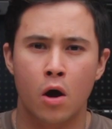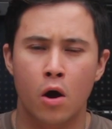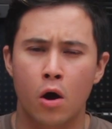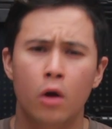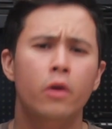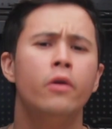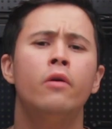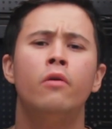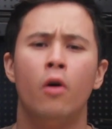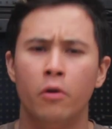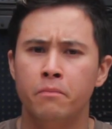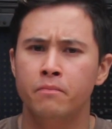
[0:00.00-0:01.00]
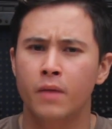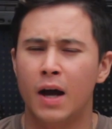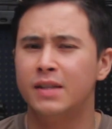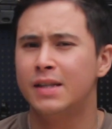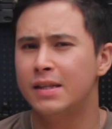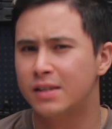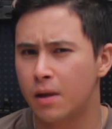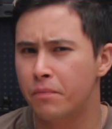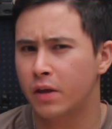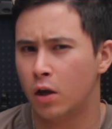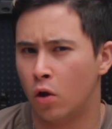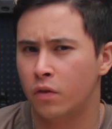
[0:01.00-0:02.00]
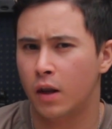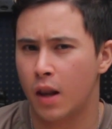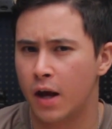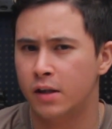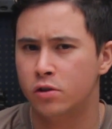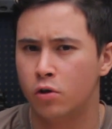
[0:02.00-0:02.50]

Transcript: Earlier on, I said something along the lines